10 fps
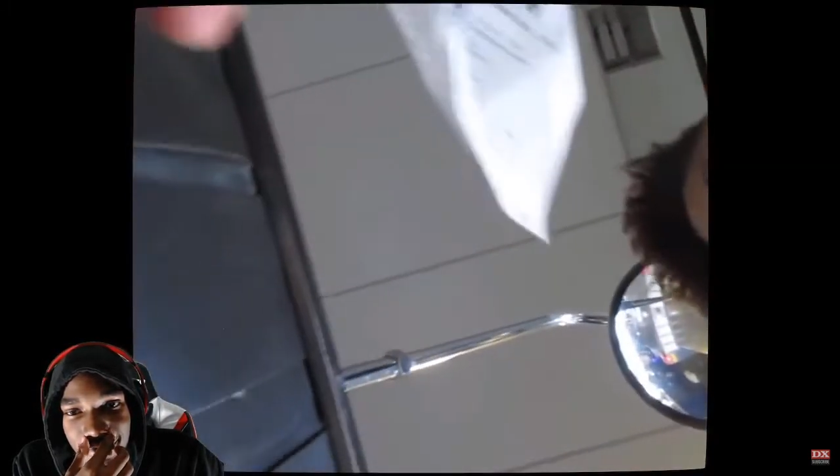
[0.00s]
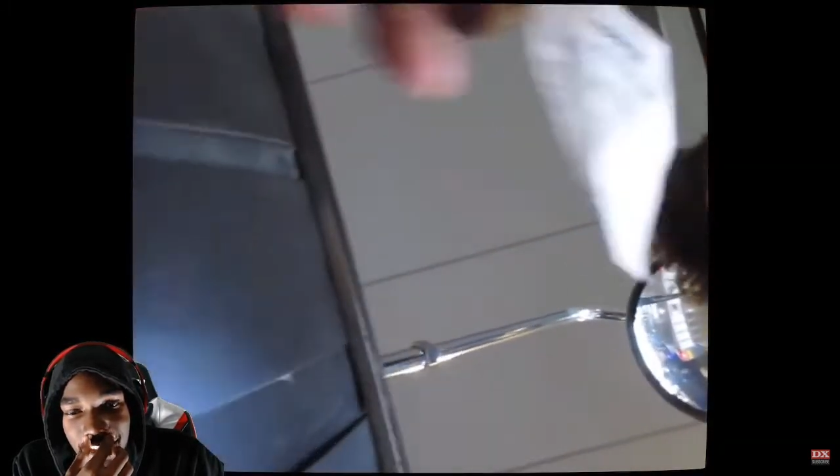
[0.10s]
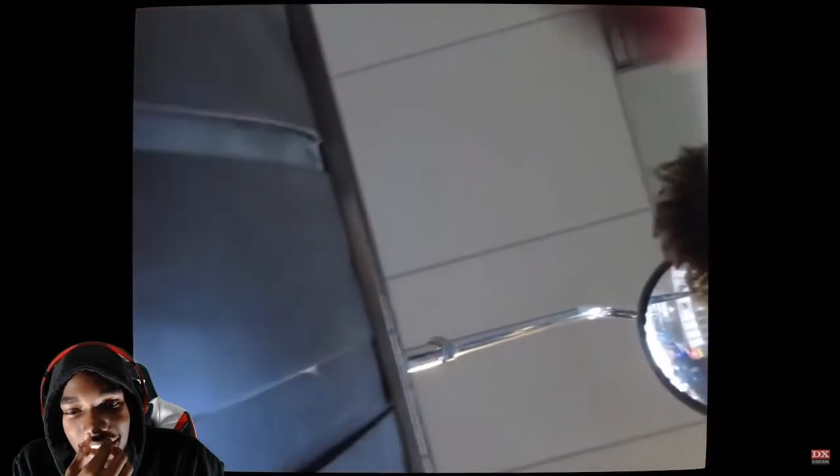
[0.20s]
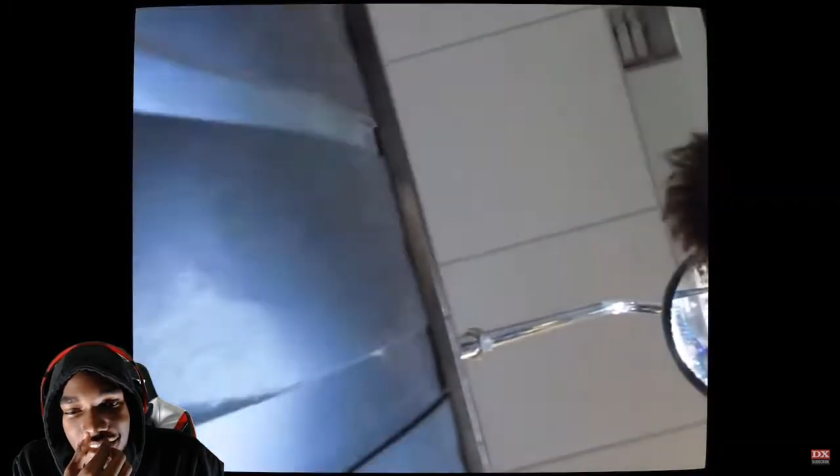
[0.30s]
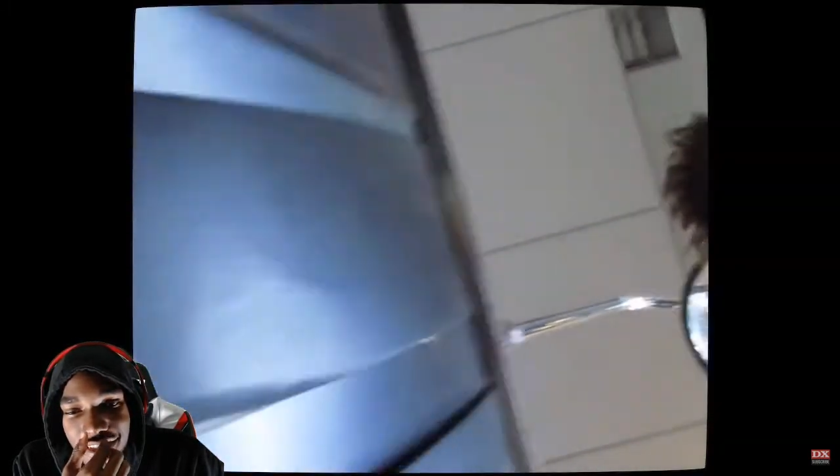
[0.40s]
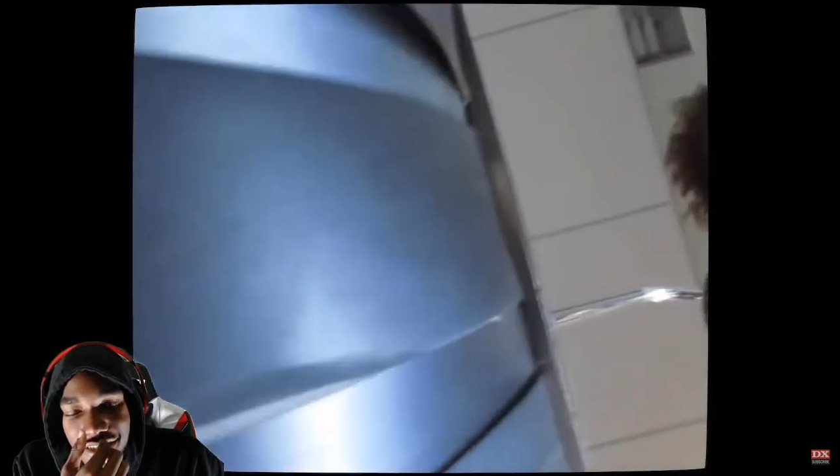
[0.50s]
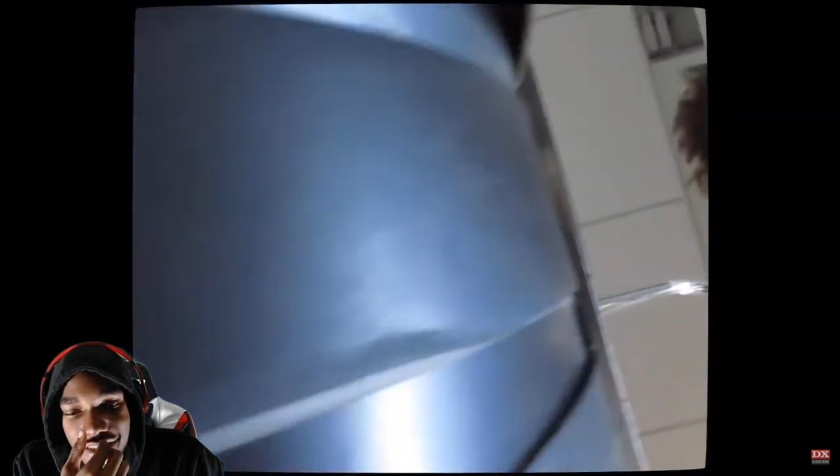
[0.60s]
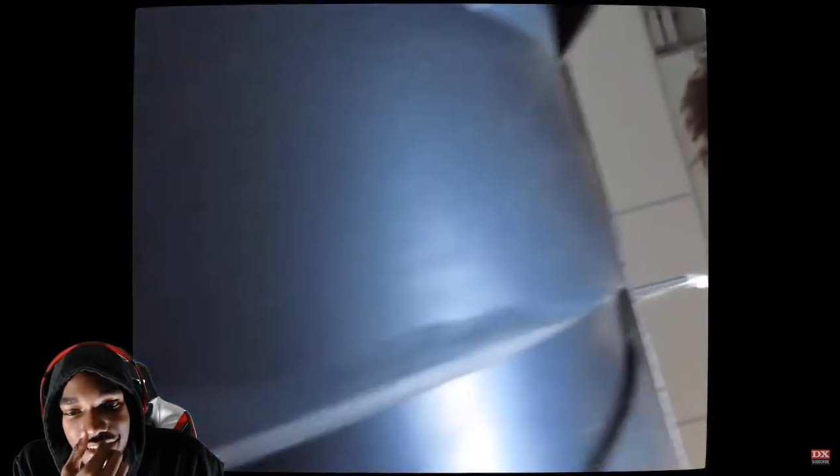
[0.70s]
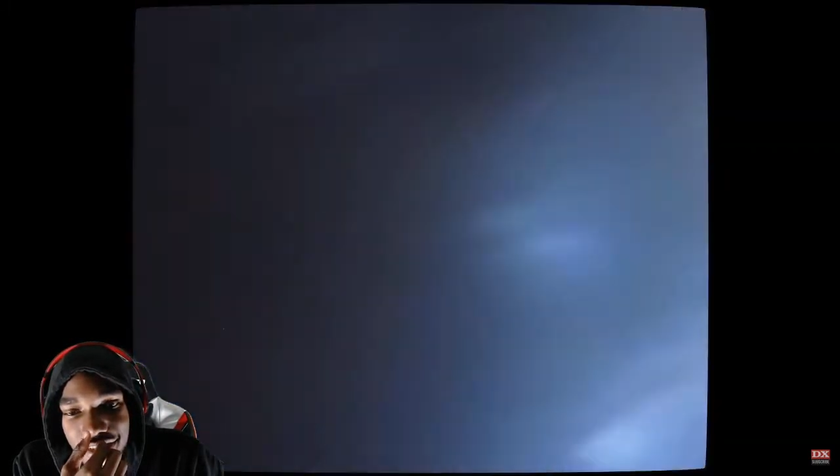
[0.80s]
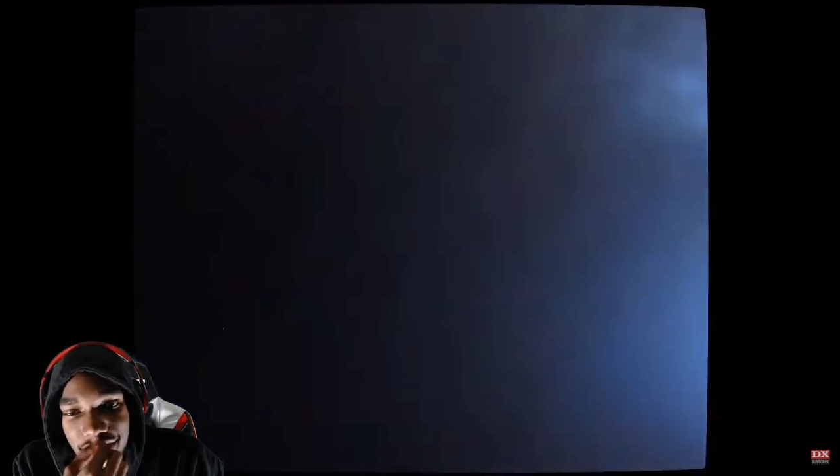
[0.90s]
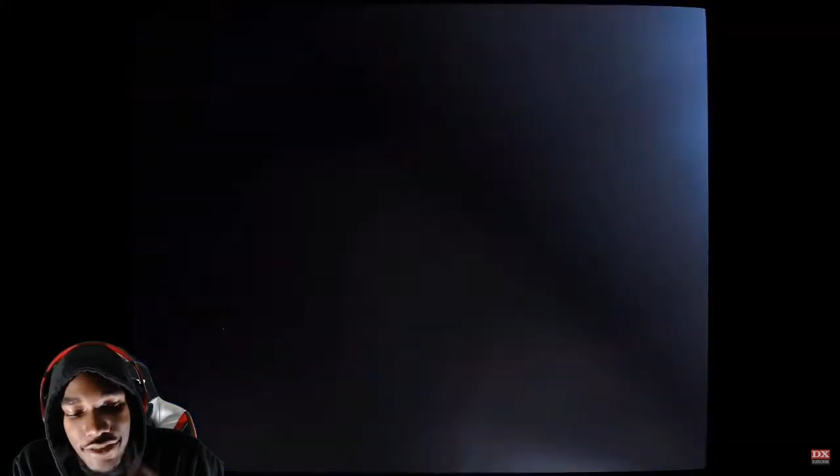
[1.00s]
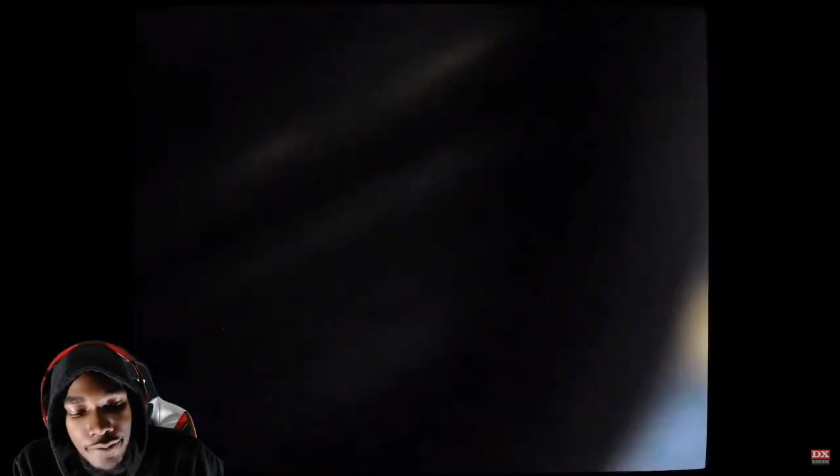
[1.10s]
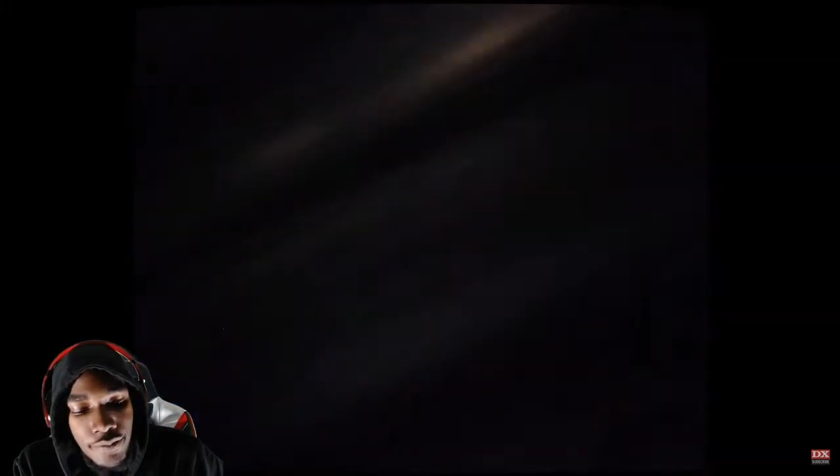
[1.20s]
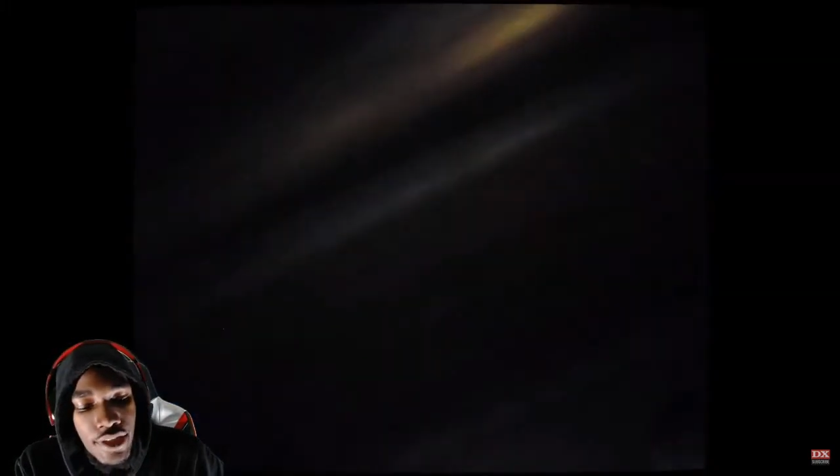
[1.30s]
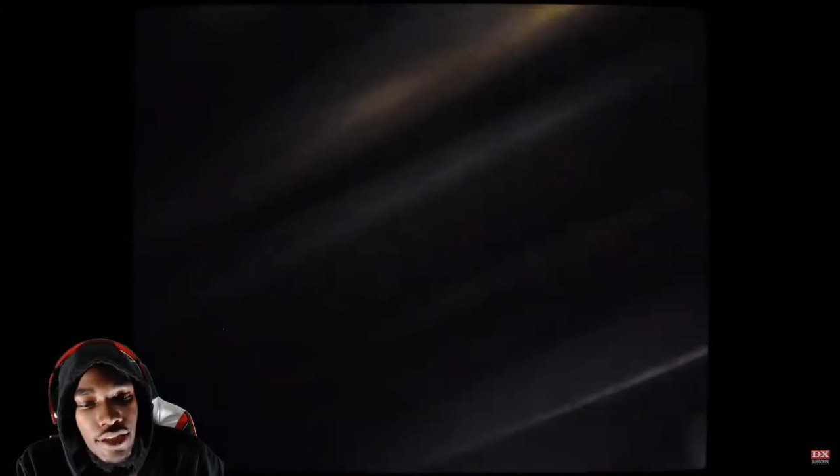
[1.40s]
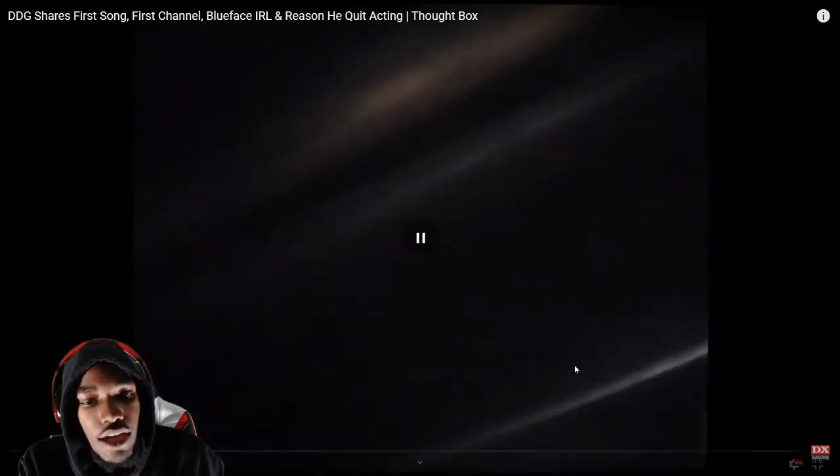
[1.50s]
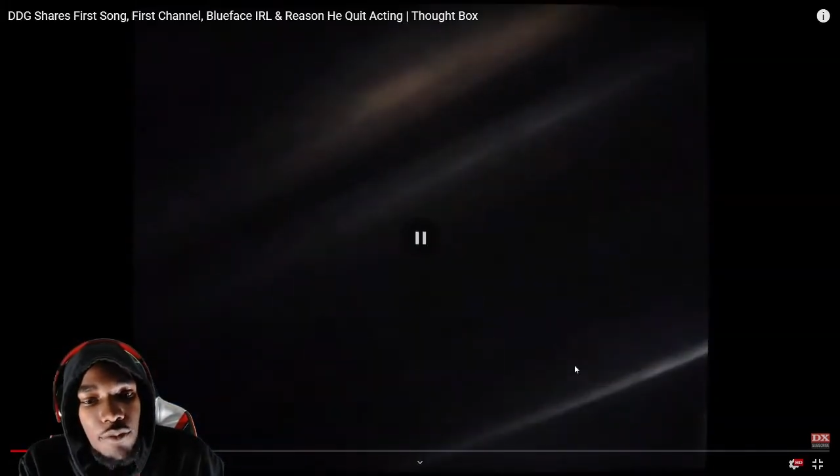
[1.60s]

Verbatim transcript: They got young My cousin DJ. already knew that.